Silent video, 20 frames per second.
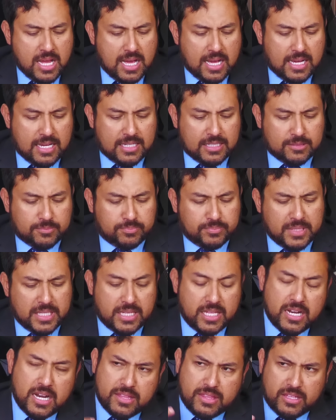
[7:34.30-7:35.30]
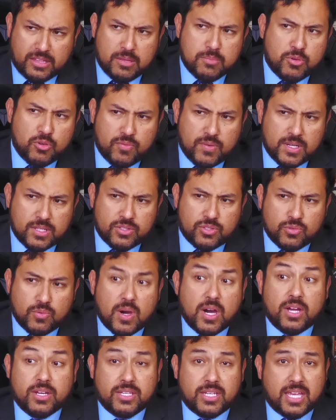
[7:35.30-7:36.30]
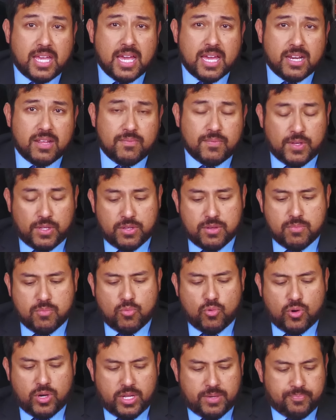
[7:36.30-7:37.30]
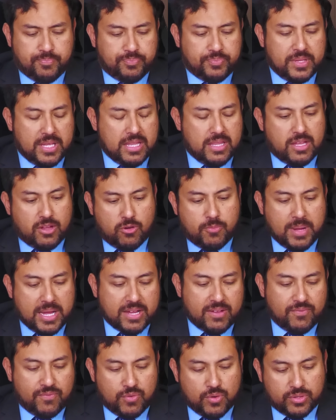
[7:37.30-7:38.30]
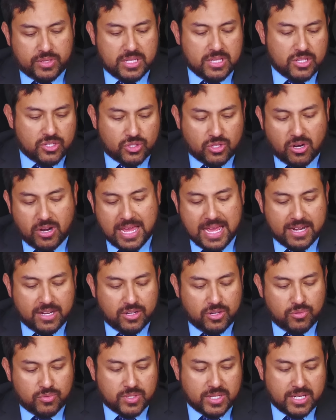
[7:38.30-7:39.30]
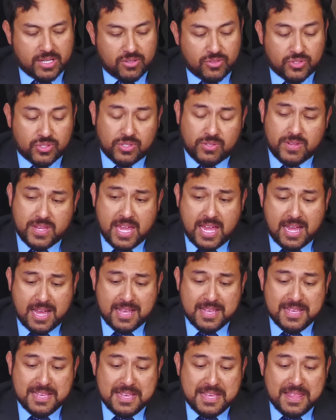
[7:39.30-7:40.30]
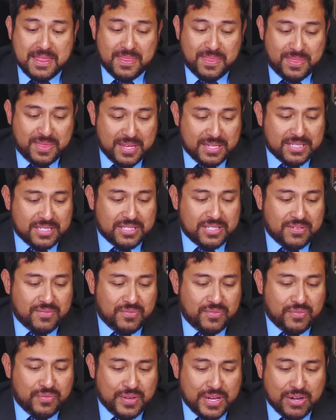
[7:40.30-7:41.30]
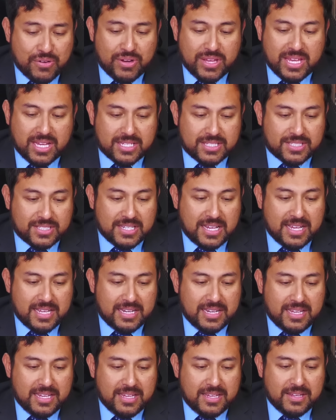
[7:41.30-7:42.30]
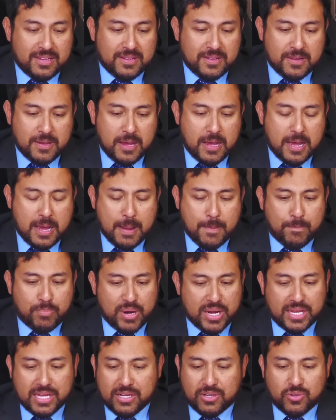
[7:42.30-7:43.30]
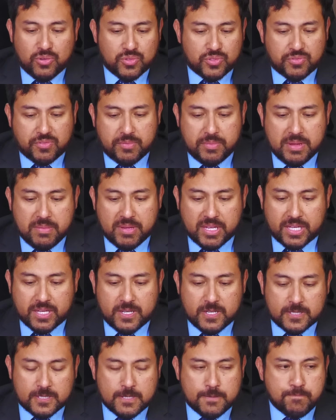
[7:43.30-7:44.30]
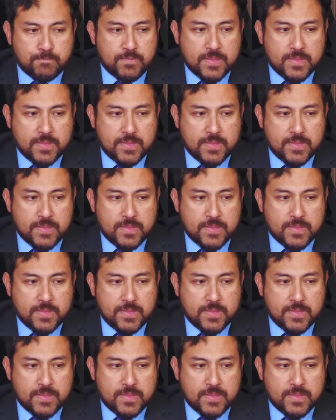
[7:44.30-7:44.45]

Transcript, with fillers: Um, and then I think they move on to Uncanny Volume 1 and they go back and forth and they start adding new titles. So yeah, this is a very exciting uh, breaking news for me because